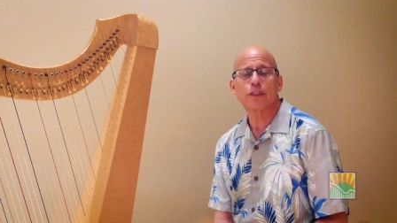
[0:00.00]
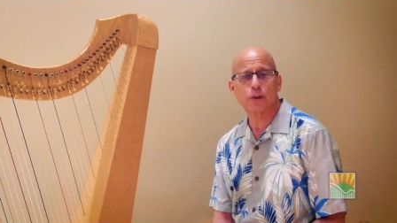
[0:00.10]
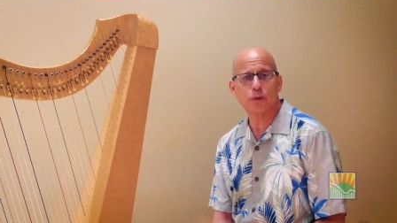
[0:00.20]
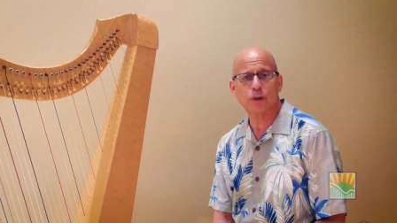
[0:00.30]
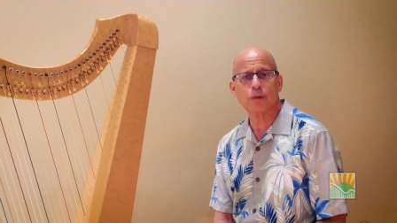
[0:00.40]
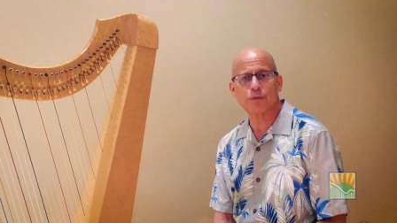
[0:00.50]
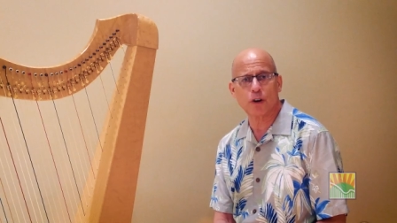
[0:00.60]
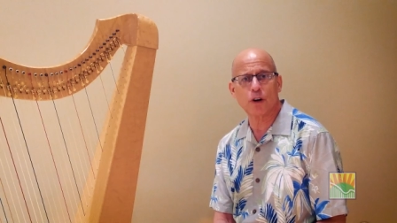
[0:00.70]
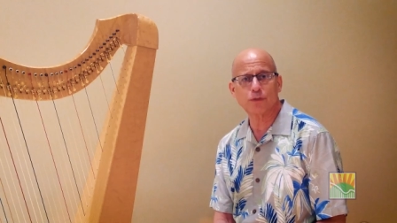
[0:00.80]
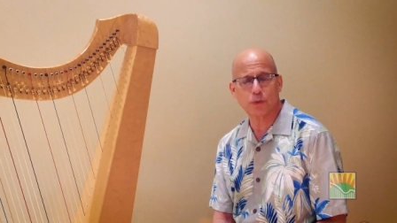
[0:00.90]
that are
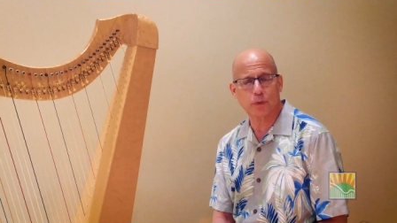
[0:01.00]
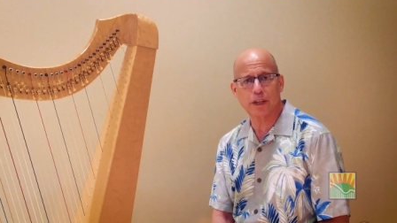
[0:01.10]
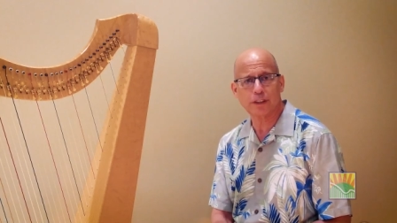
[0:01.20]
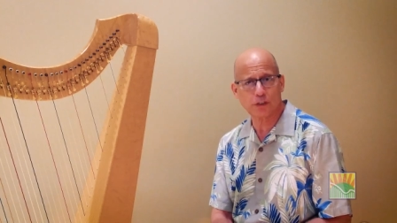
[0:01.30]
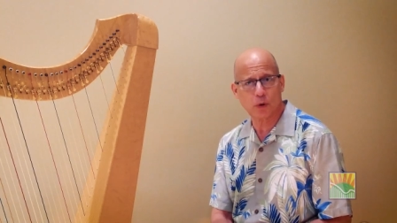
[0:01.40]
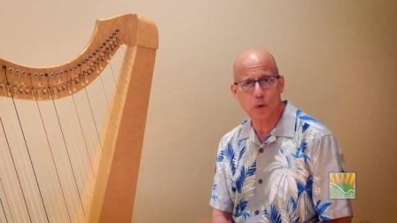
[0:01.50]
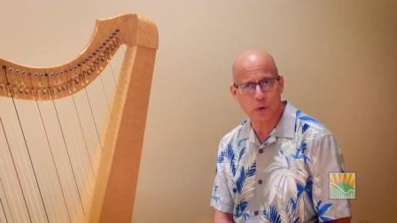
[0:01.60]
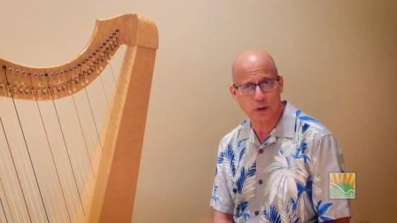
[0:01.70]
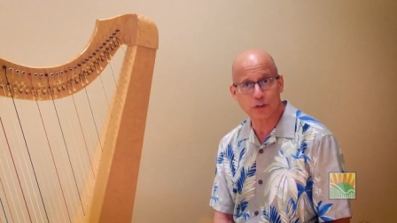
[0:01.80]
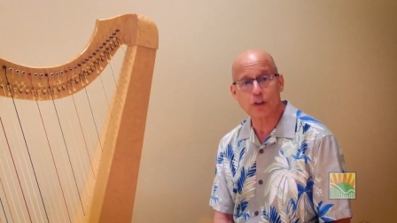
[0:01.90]
involved with
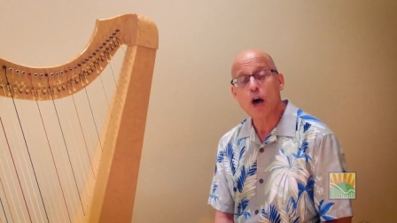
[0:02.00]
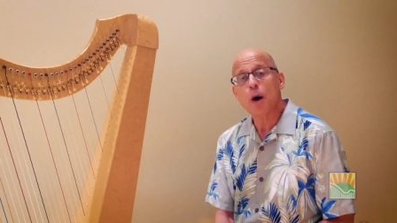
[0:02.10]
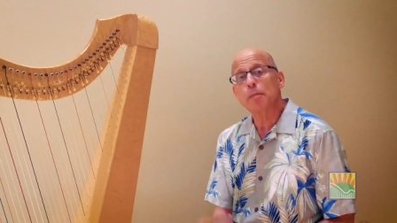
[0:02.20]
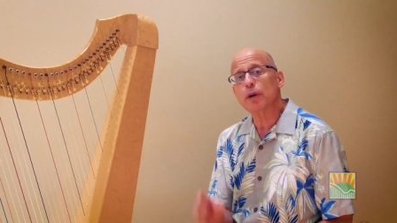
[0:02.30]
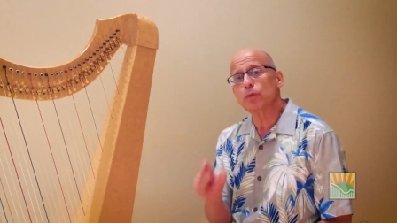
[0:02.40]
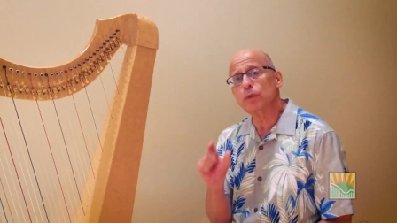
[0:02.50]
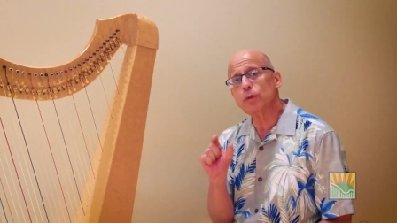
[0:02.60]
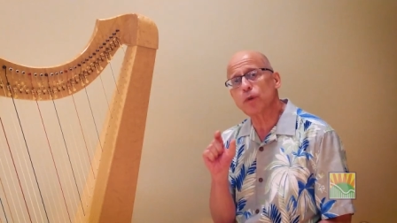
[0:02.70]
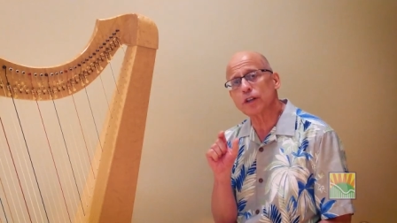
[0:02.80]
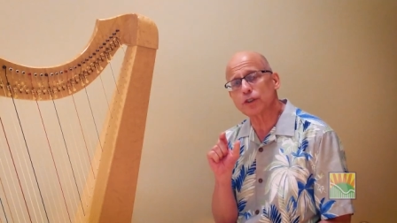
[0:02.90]
chords but we
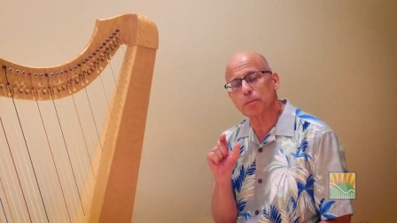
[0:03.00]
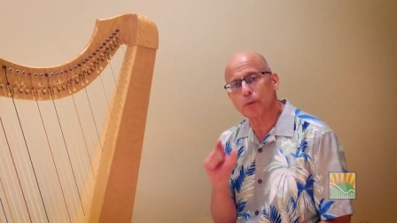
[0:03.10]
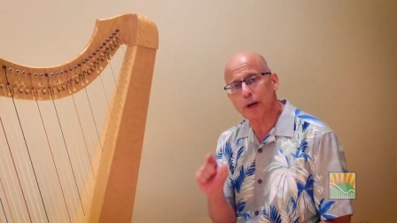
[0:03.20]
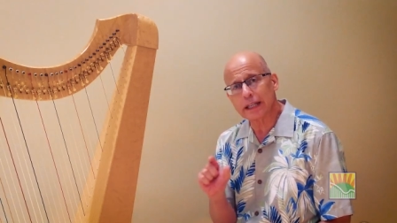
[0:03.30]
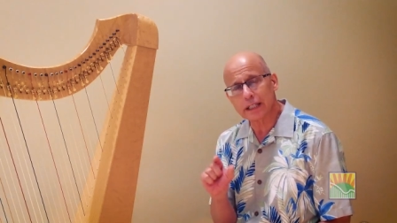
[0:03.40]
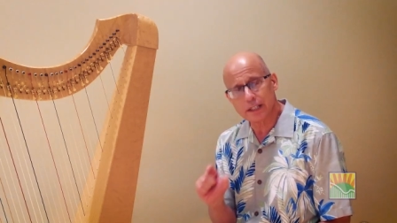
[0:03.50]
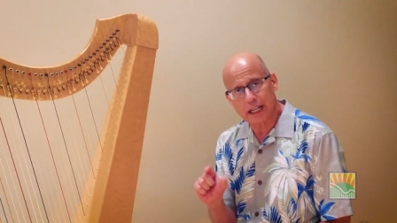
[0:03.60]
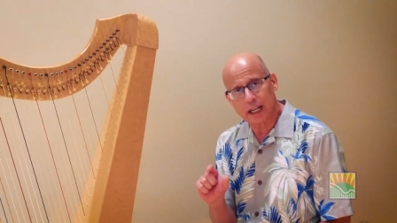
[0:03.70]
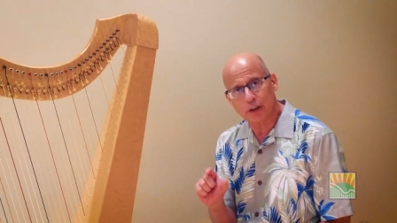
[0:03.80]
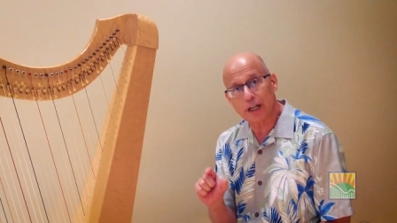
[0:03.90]
want to break it
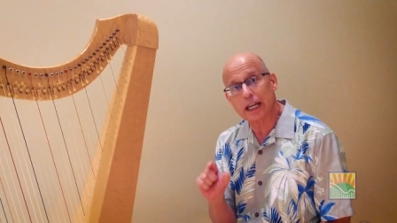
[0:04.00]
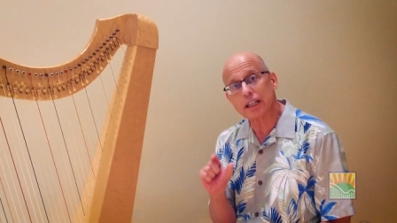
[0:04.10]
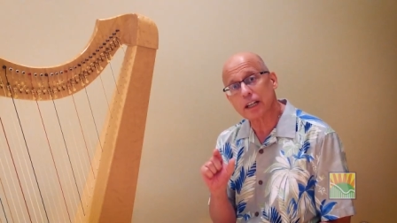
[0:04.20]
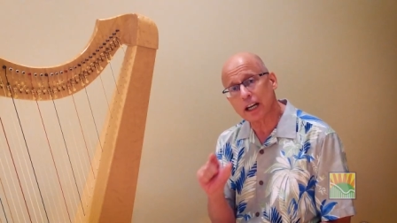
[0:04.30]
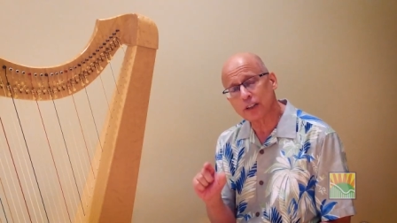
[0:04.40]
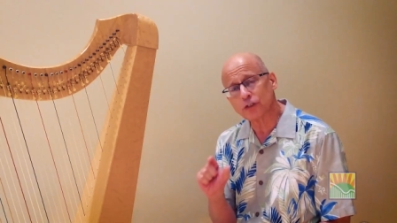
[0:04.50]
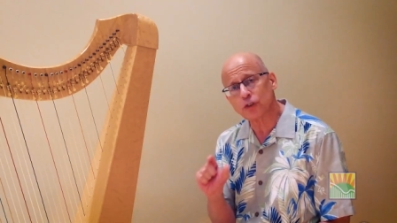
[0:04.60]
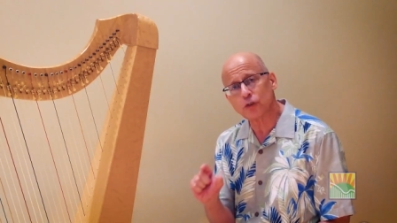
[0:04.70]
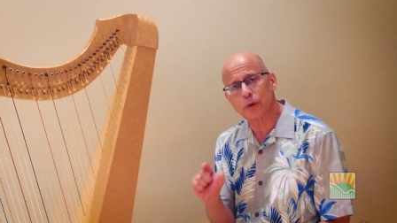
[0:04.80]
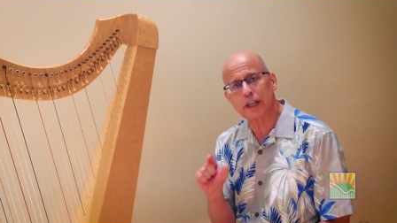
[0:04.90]
down and
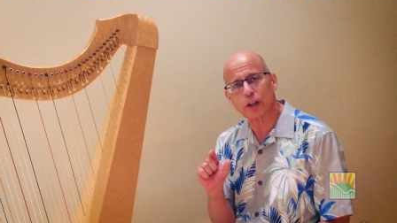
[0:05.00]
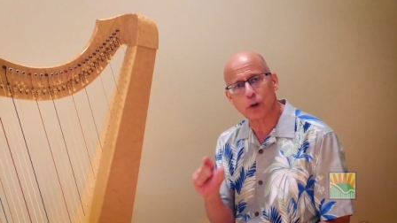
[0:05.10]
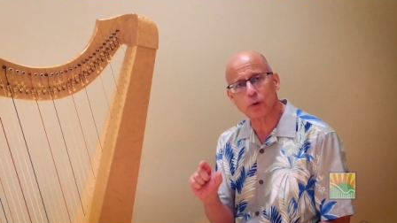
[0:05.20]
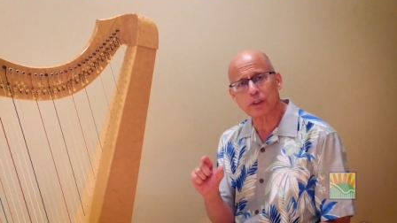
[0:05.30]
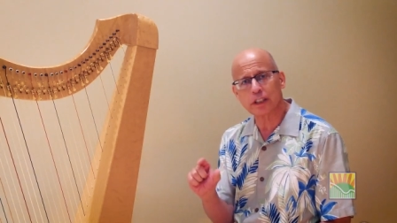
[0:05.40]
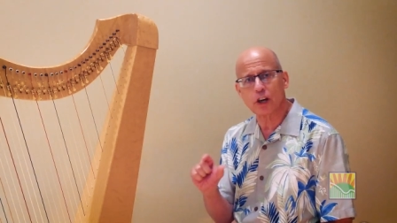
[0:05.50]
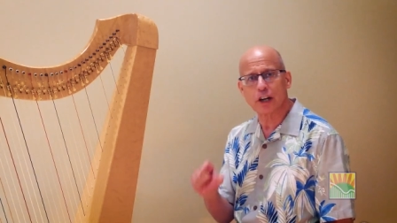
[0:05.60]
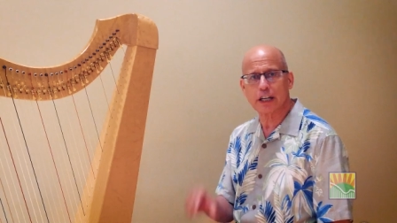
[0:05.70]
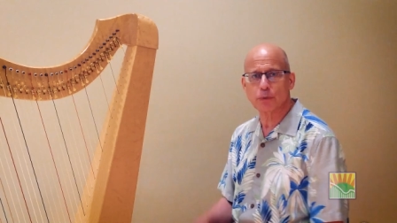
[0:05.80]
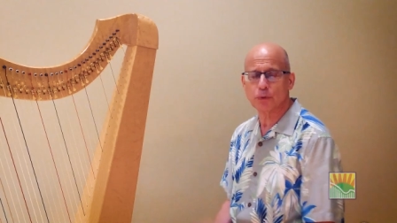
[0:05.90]
concentrate only
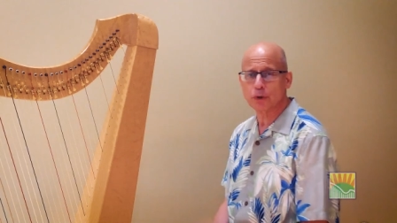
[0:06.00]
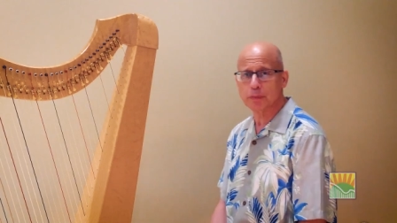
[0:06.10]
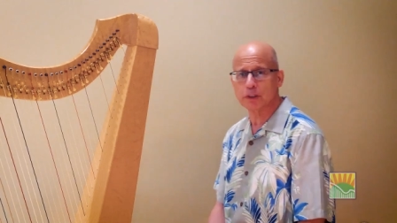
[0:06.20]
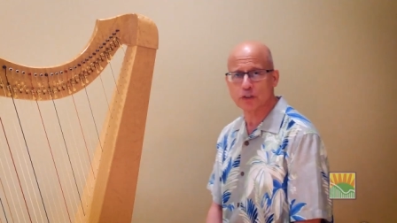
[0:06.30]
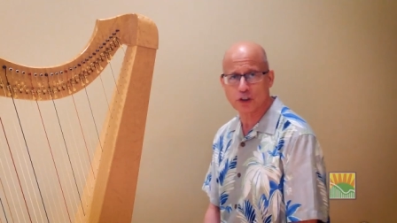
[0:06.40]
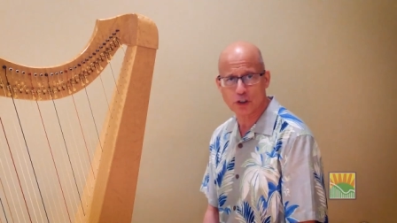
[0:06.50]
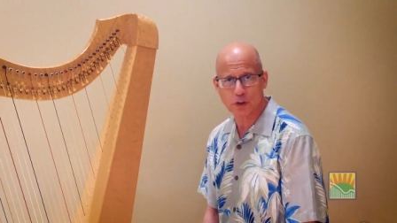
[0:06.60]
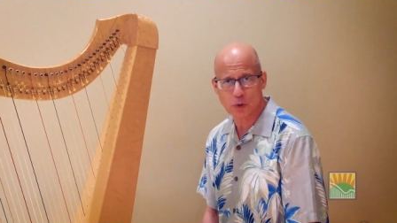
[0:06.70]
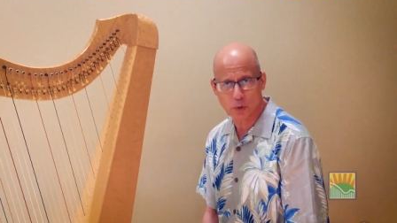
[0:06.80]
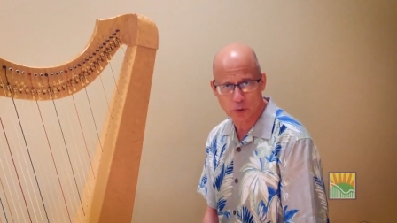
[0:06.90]
on a root position
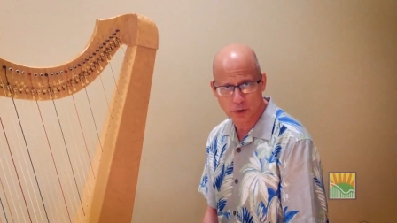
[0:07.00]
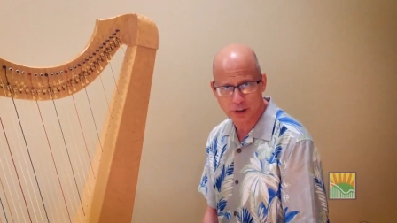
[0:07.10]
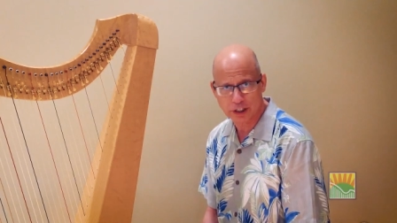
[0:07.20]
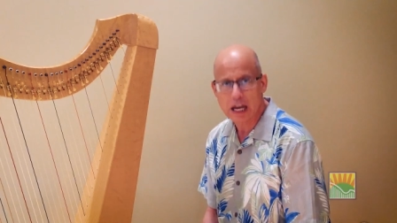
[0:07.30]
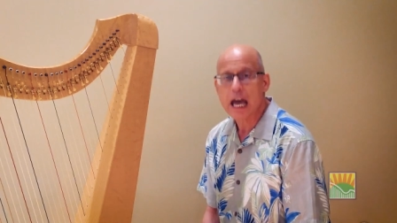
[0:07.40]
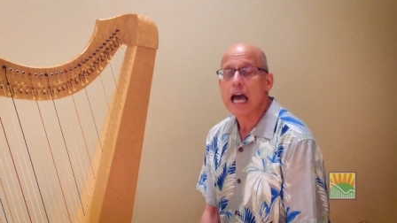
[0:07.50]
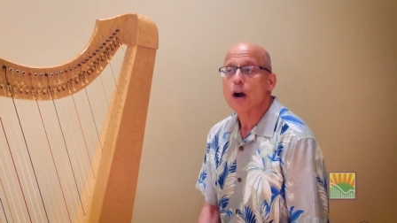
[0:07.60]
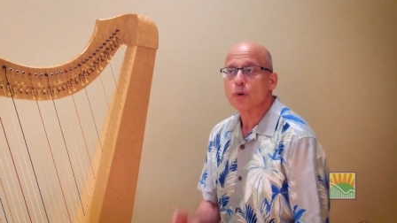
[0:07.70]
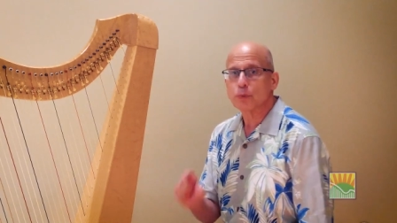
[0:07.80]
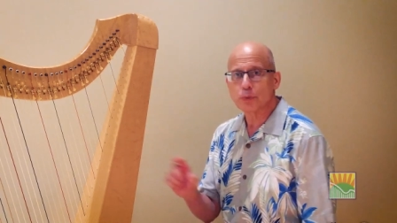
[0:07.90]
chord.
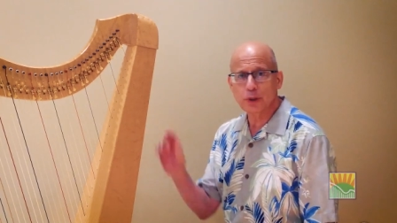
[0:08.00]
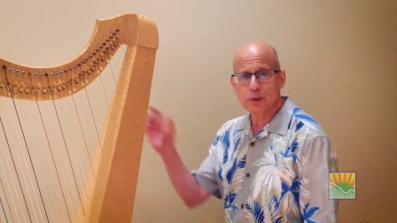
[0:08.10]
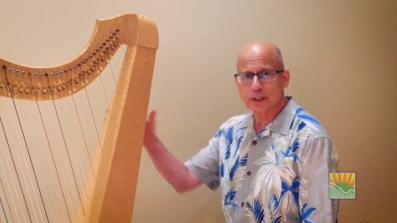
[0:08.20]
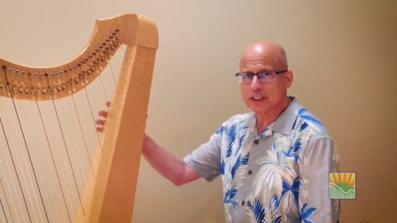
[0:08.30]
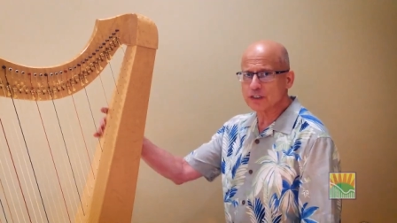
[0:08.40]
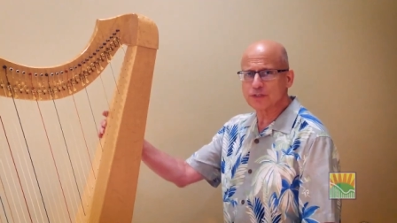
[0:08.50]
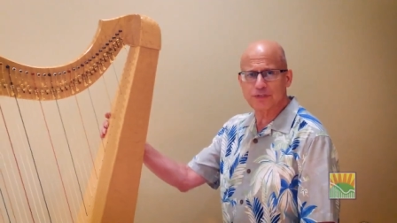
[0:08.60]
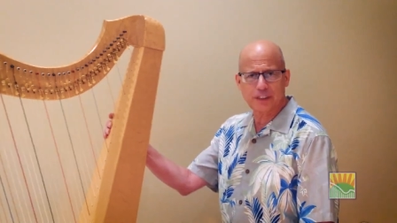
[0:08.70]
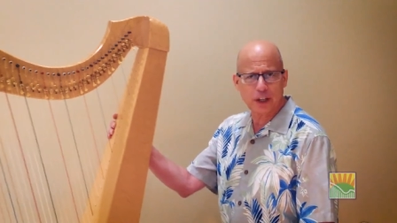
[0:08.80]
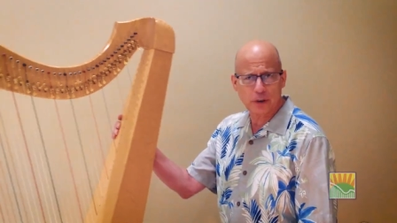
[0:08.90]
Root is
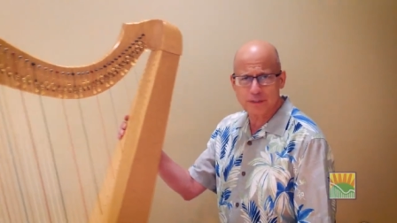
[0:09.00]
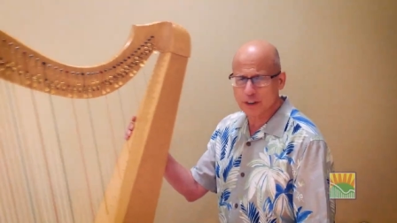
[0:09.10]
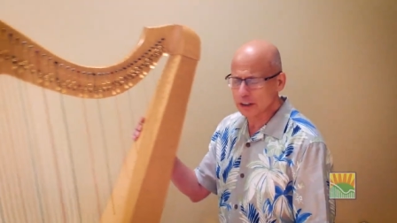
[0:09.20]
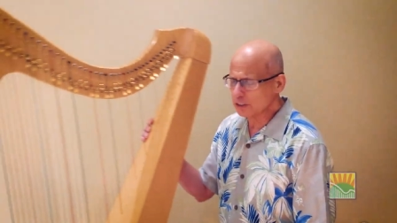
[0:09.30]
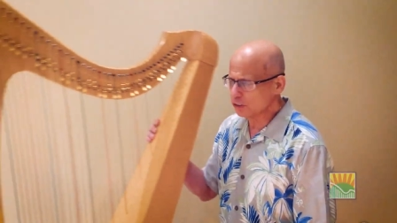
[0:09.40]
very, very